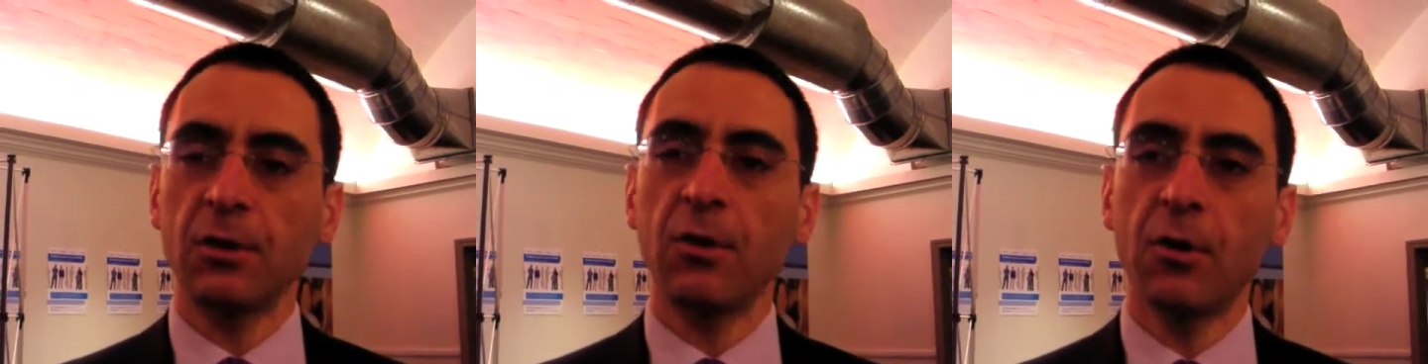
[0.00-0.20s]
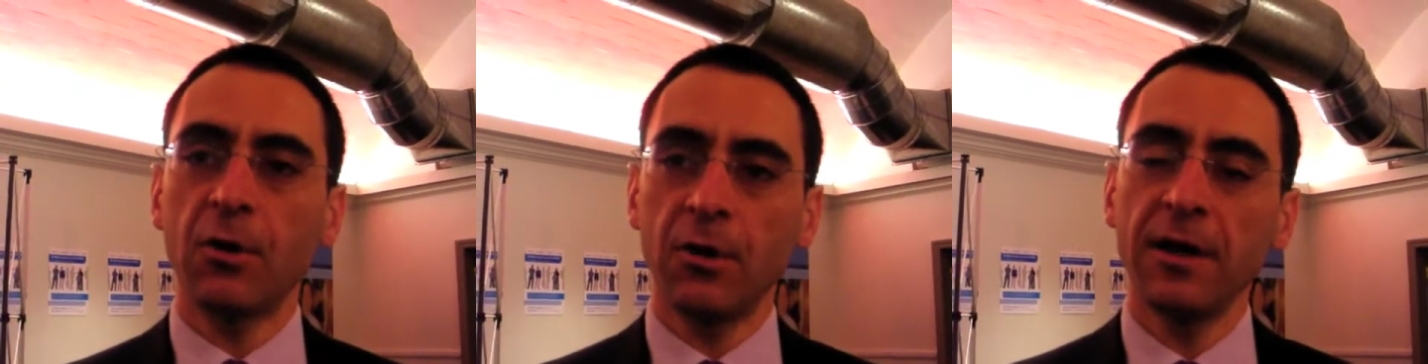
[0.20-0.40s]

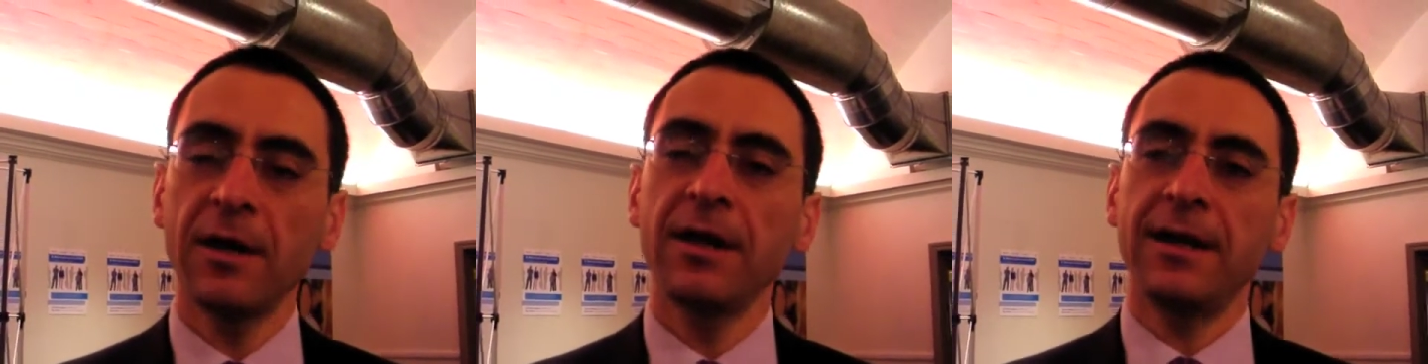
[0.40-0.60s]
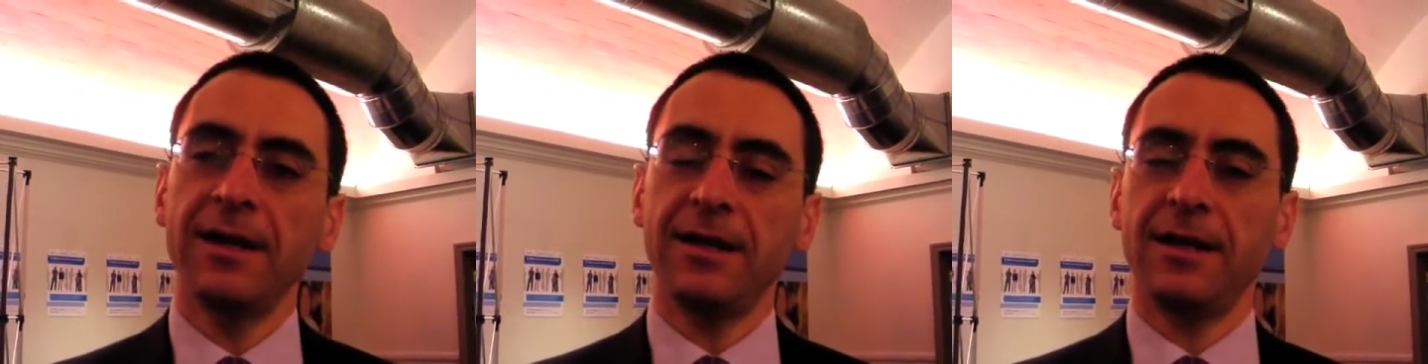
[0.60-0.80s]
or
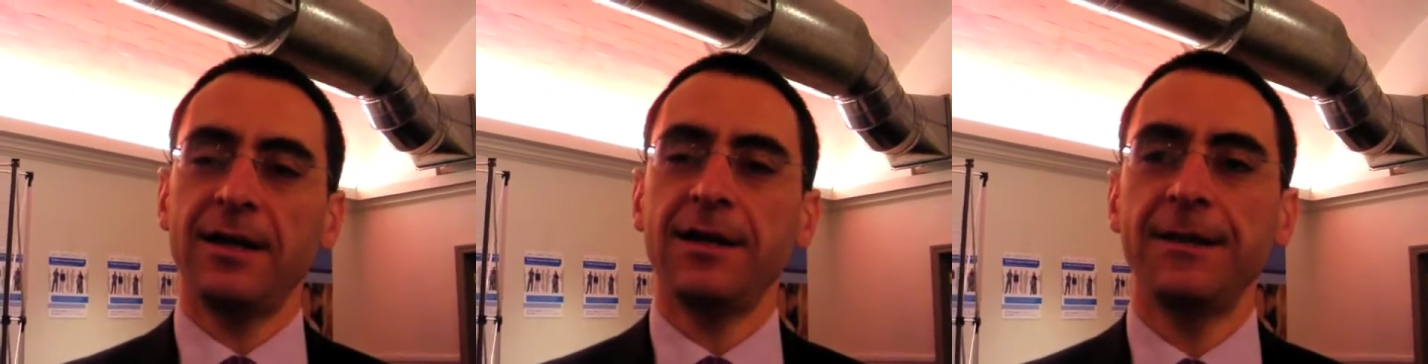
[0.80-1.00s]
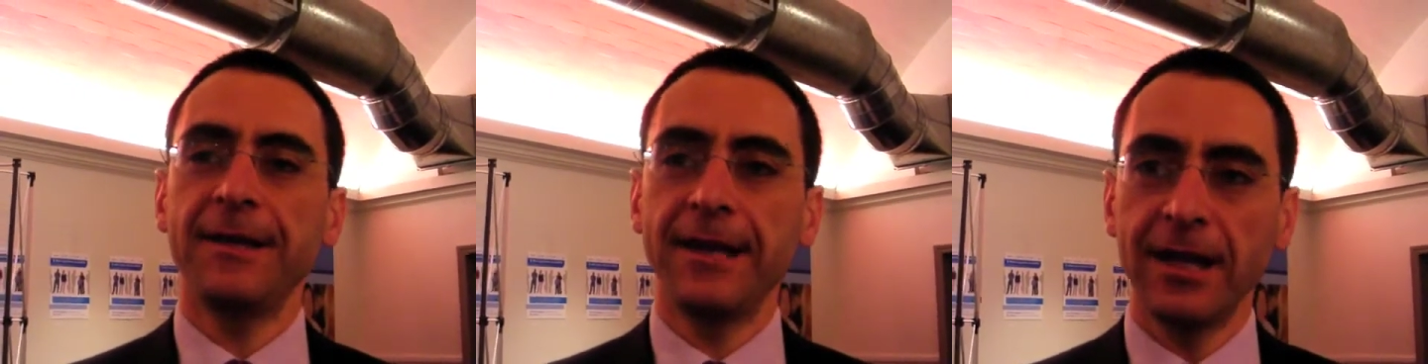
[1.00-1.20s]

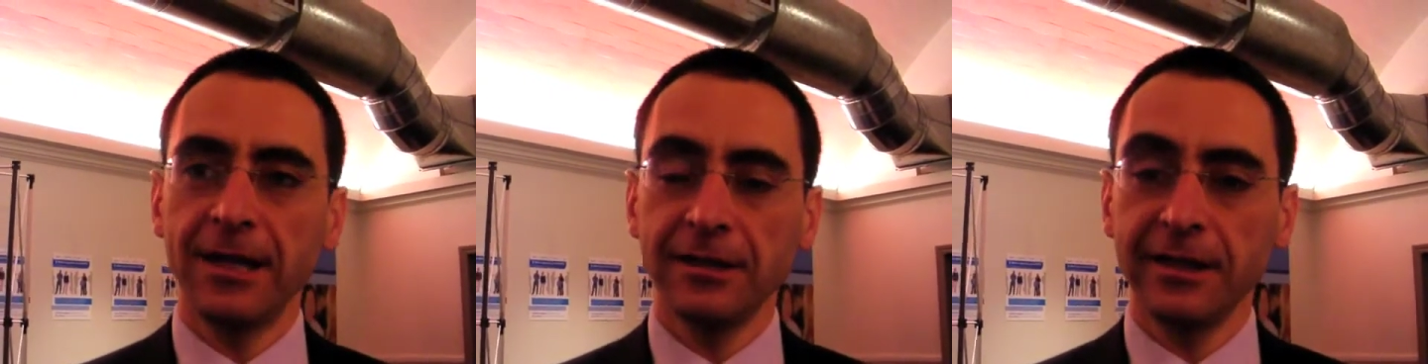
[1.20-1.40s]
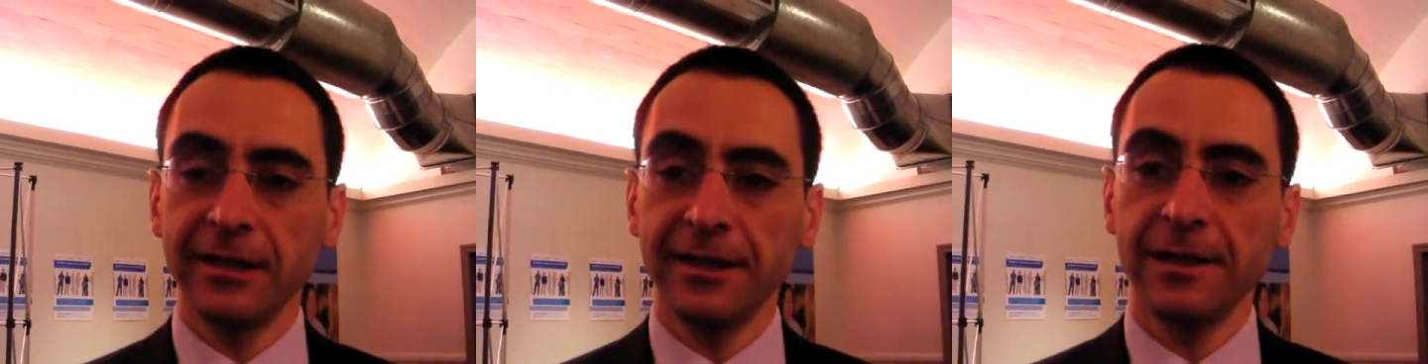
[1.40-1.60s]
the
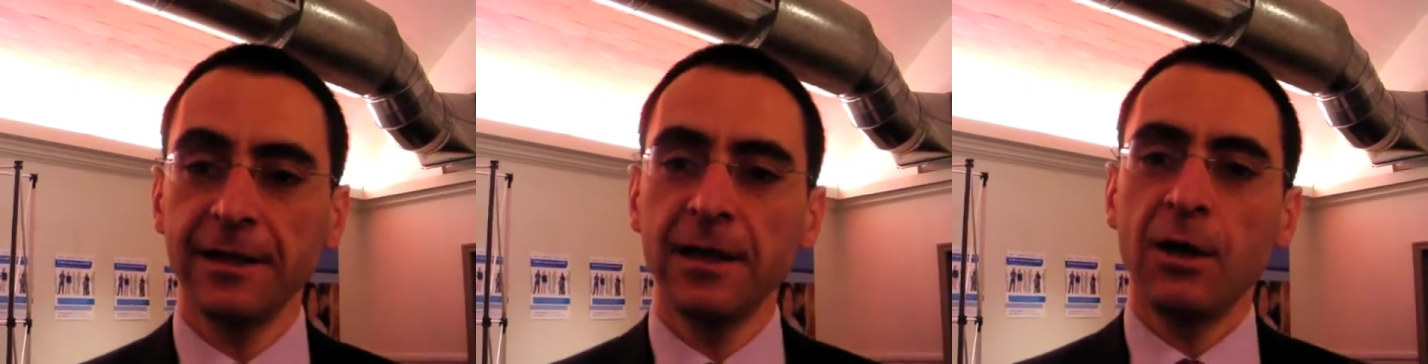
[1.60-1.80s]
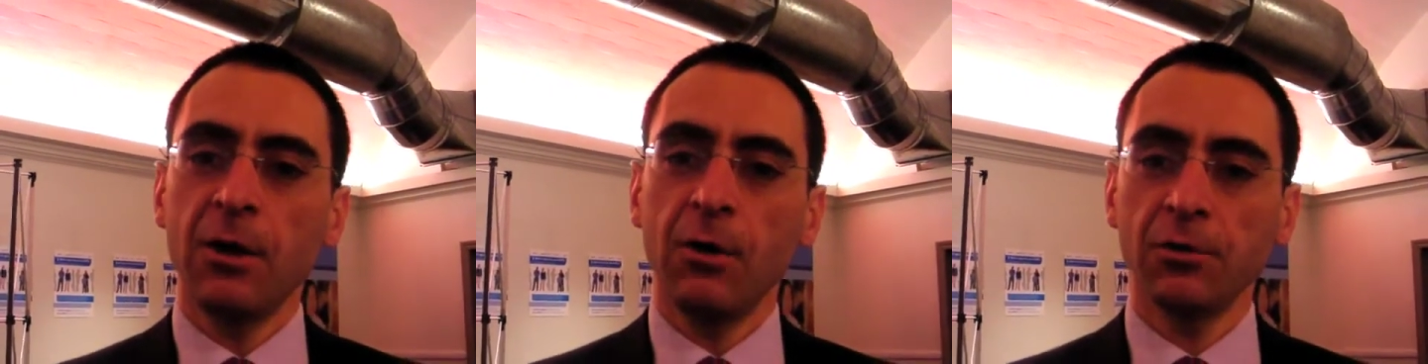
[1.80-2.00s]
elderly,
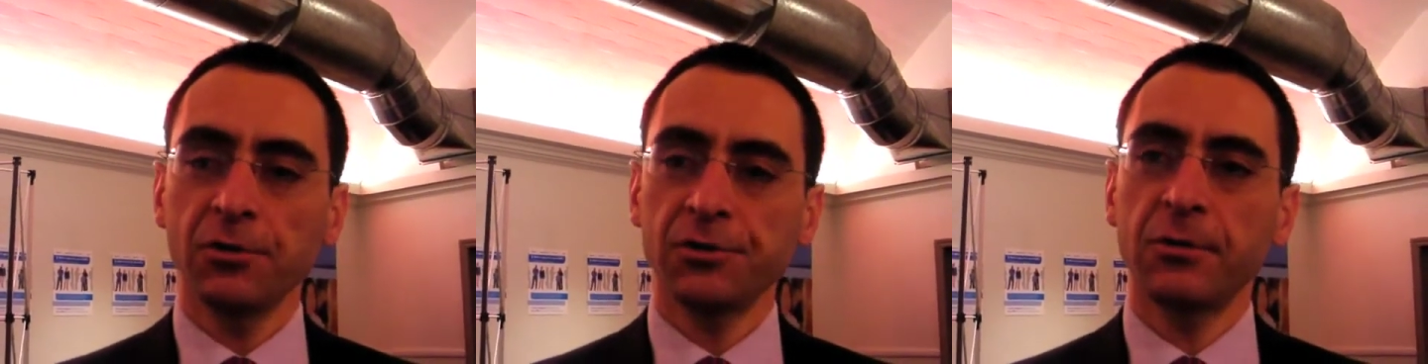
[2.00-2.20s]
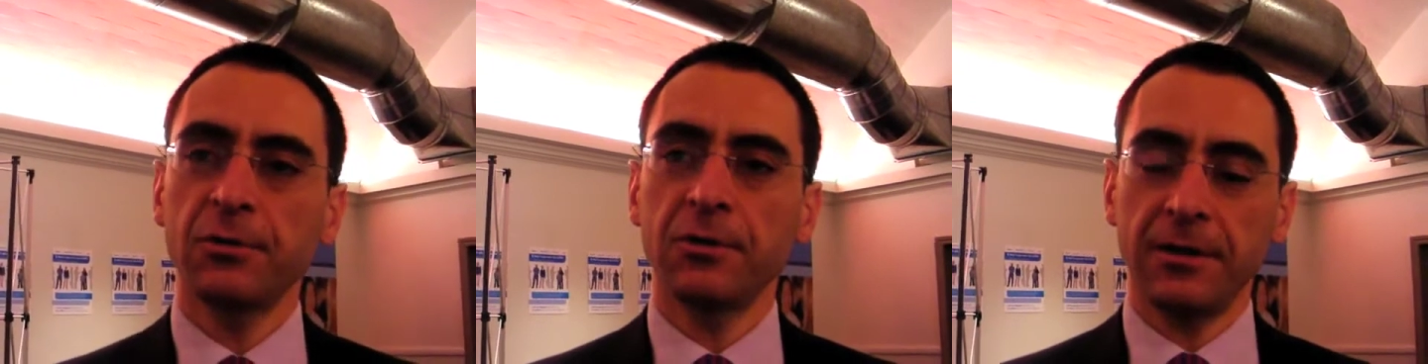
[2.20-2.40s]

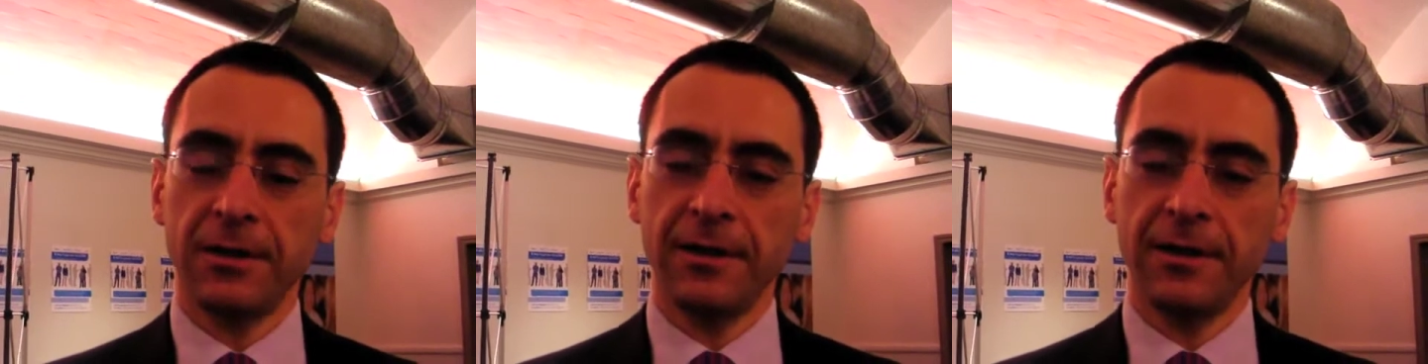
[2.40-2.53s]
also